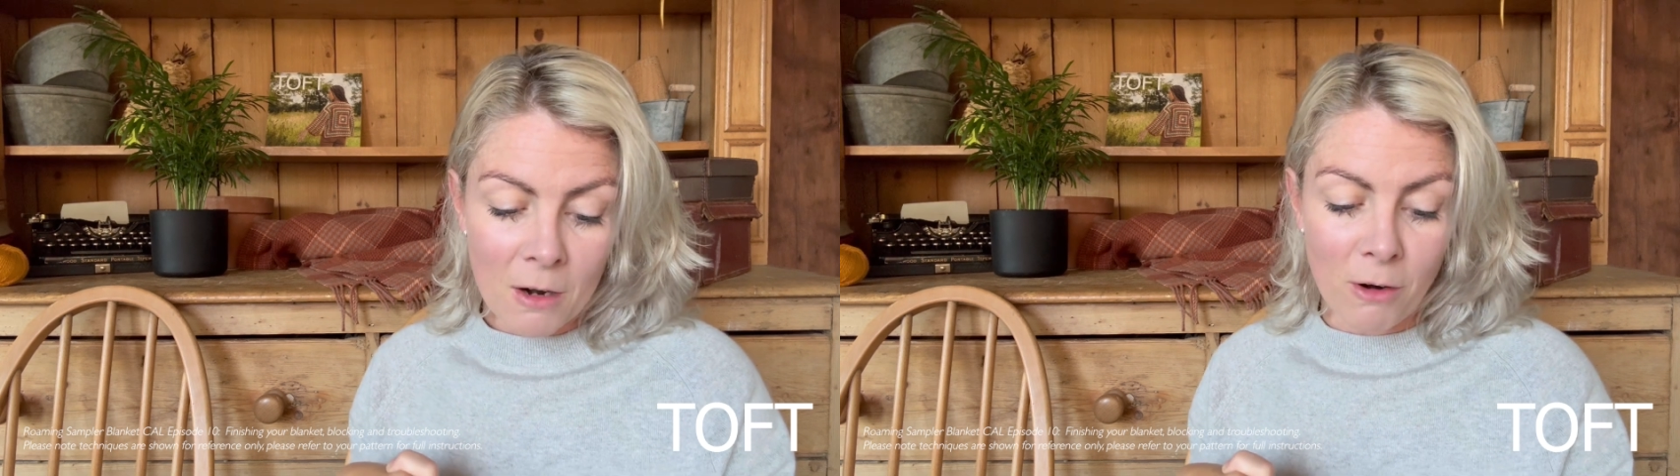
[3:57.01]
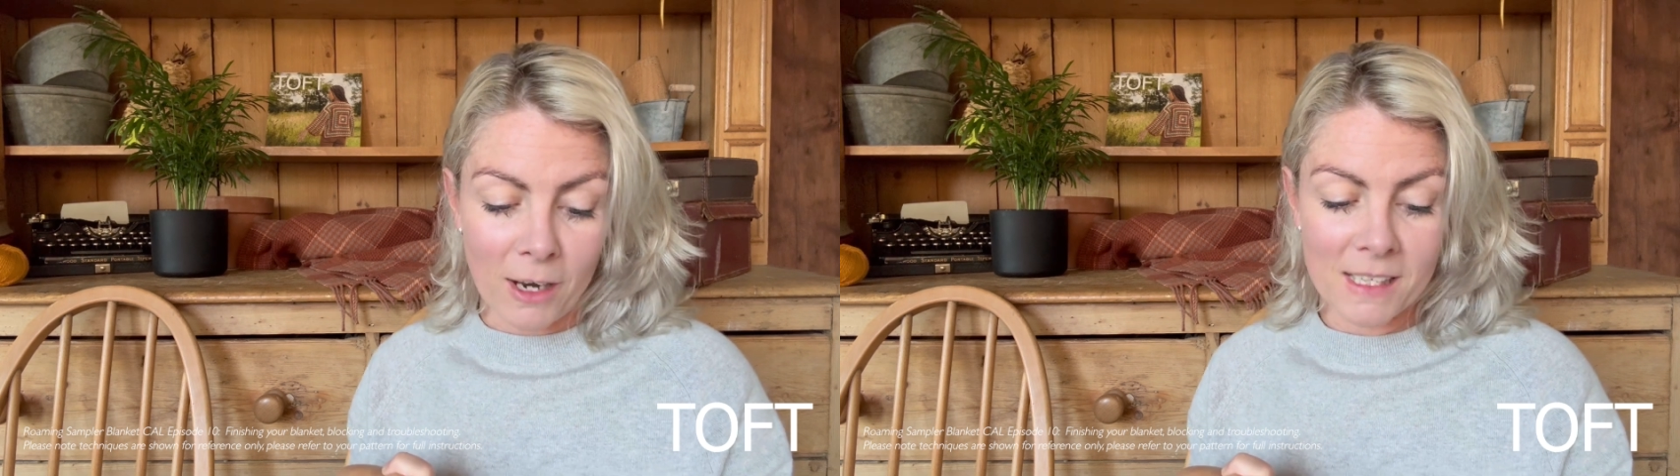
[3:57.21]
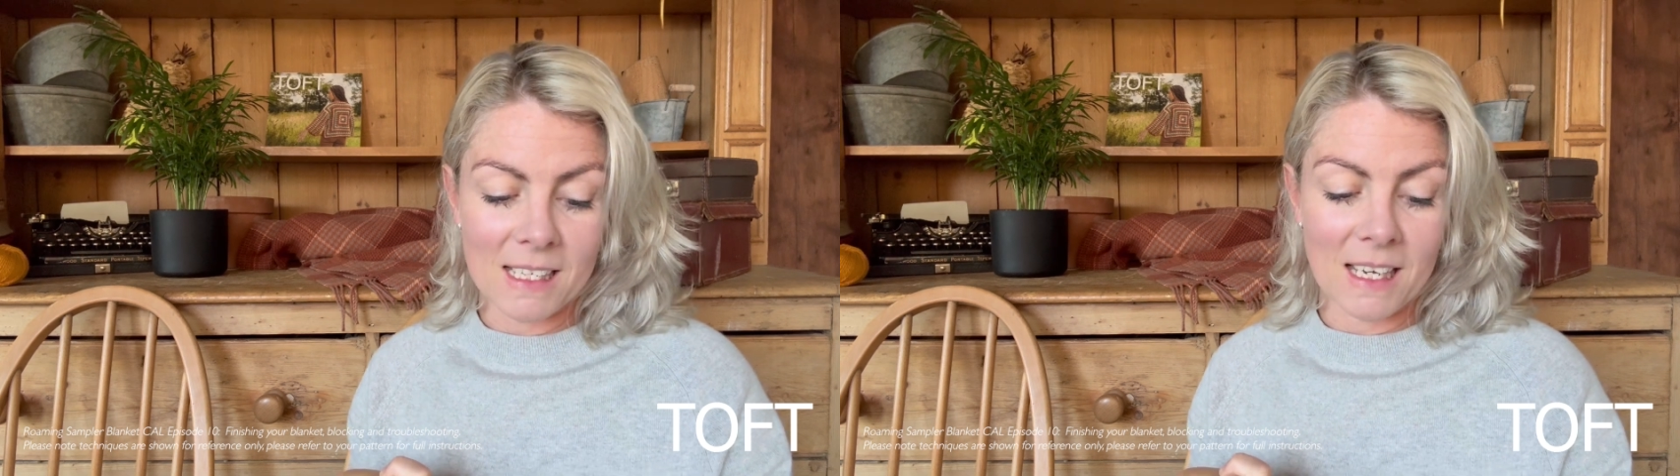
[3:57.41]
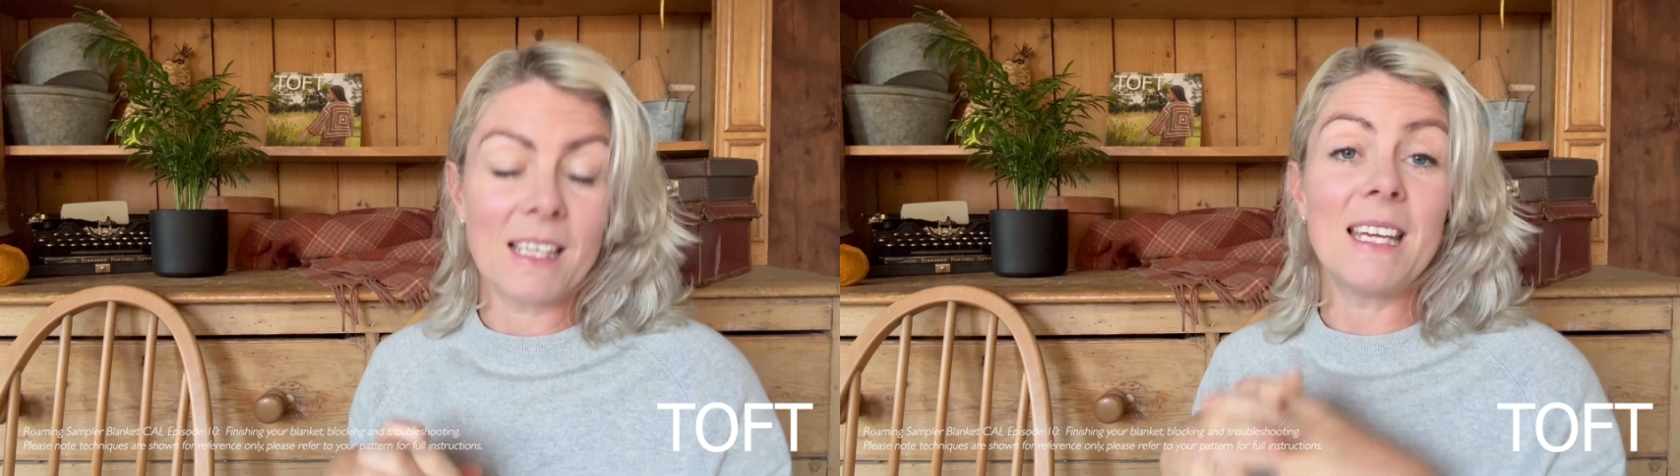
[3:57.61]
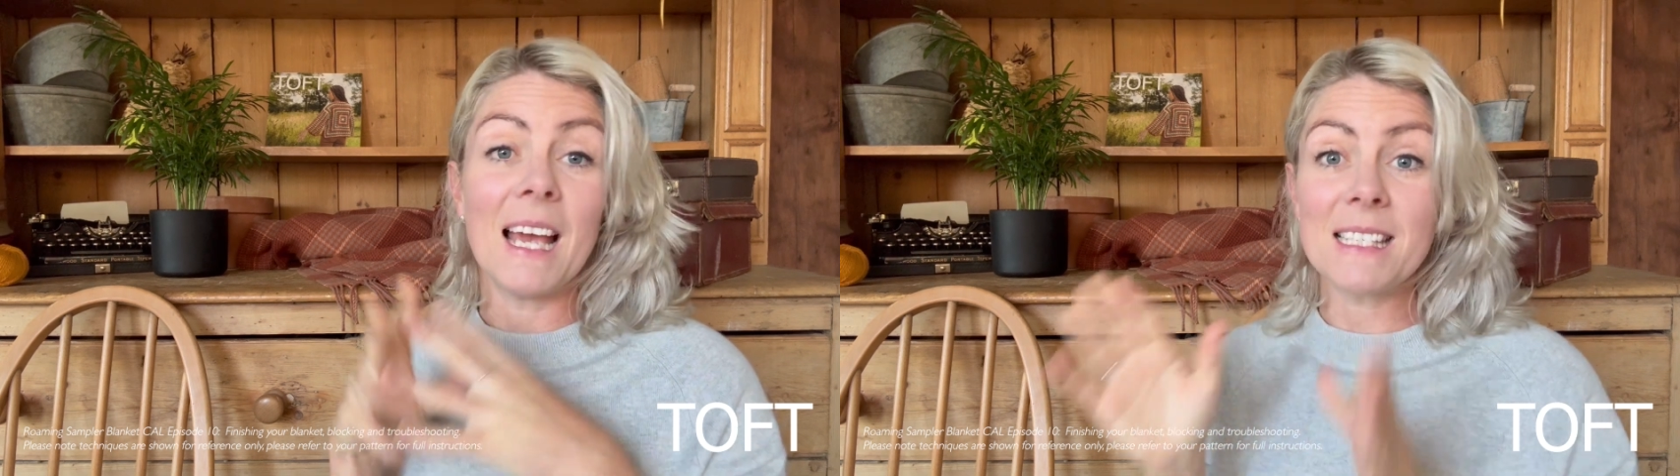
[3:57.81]
Right.
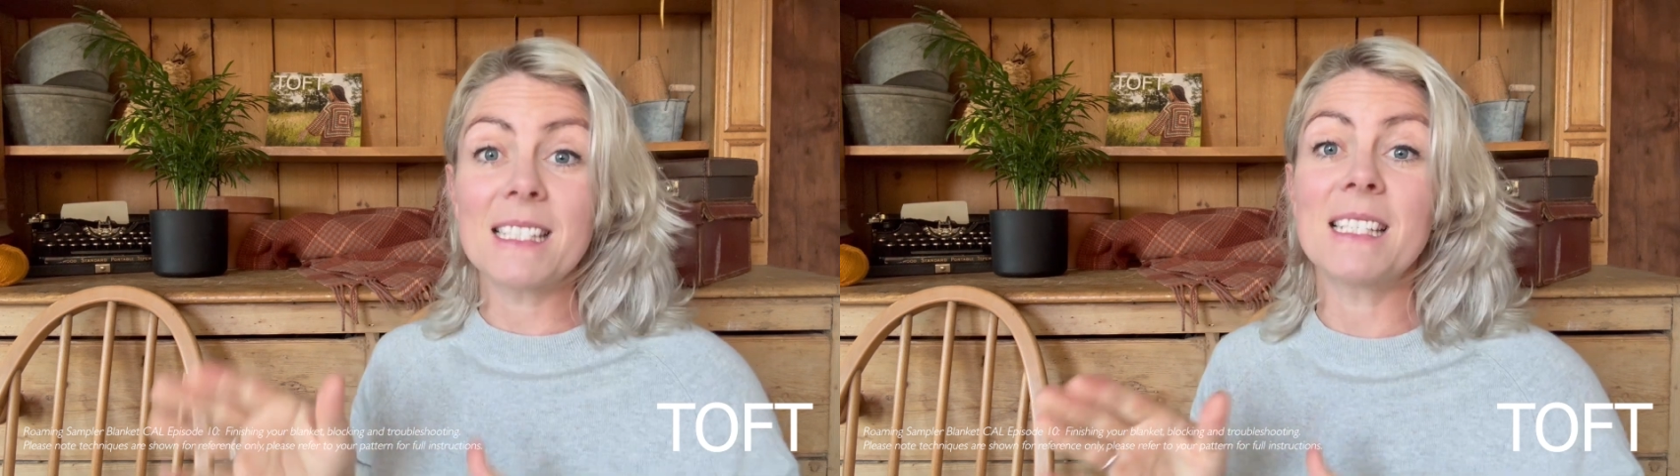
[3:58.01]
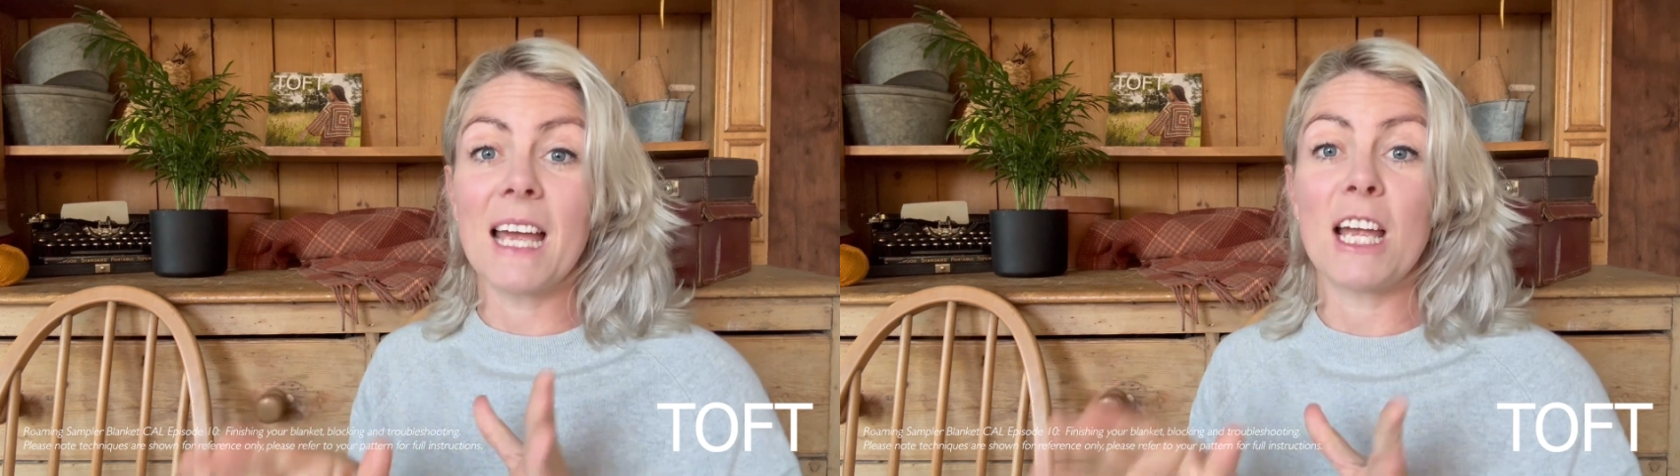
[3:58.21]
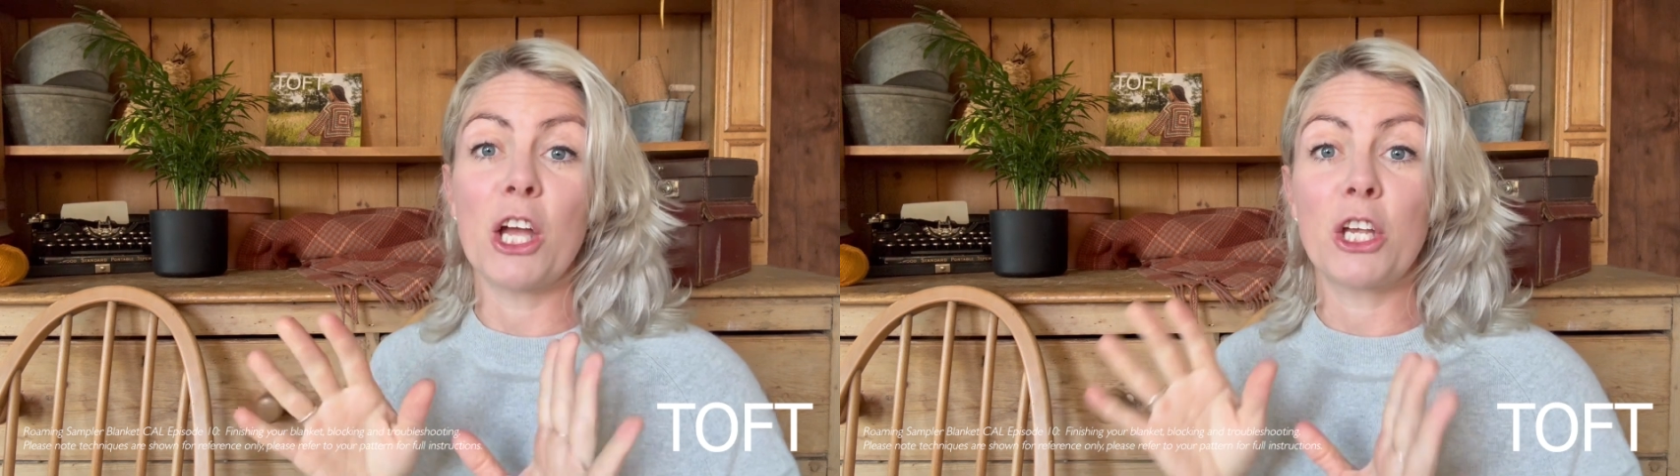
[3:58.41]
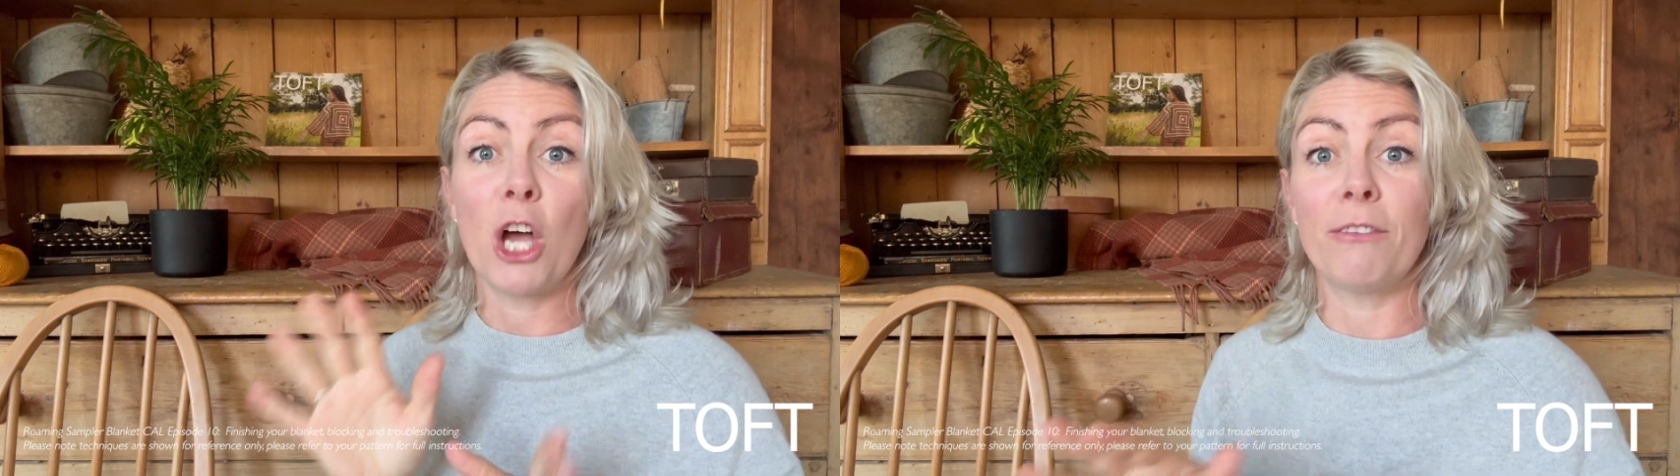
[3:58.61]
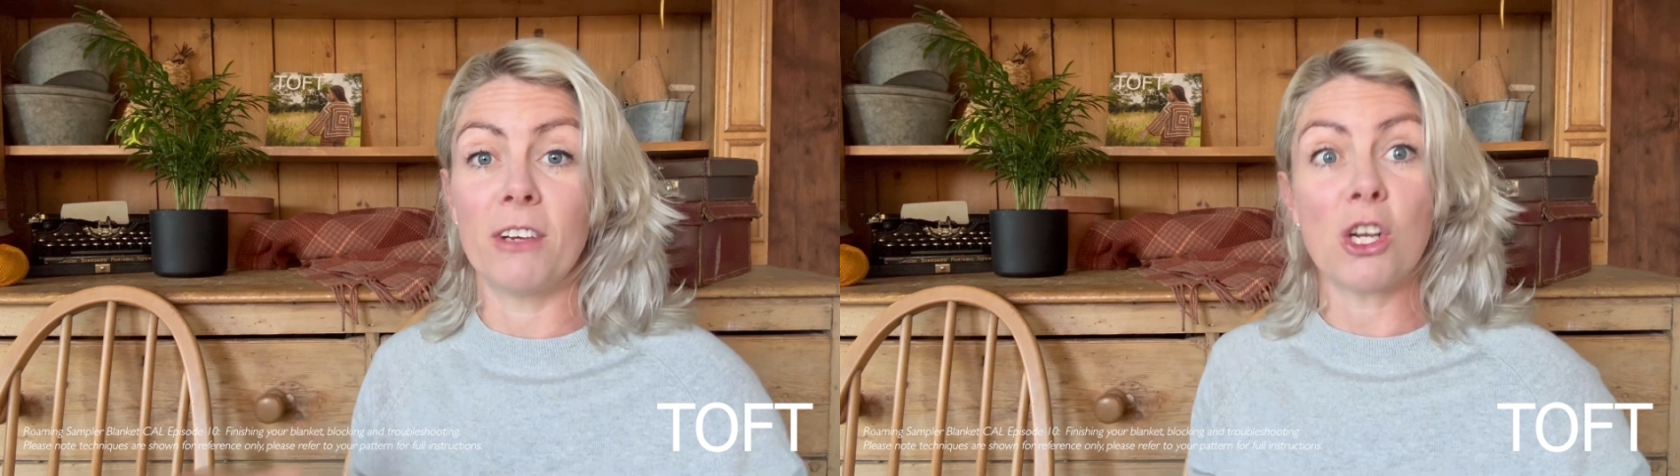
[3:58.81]
Yesterday I
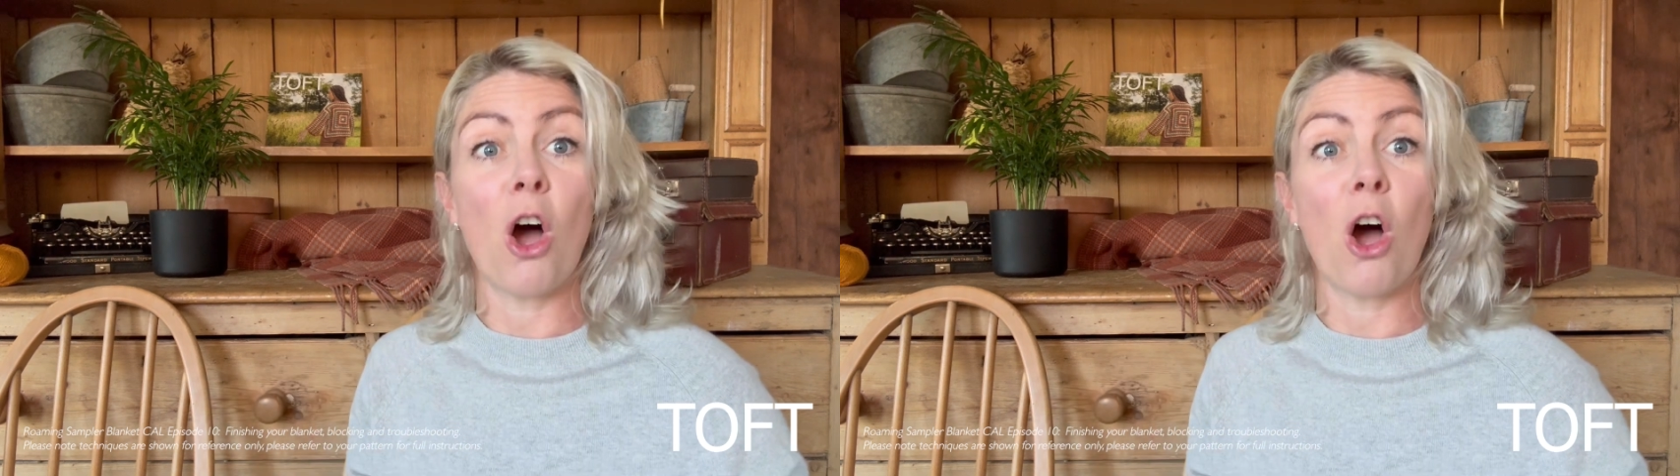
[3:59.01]
covered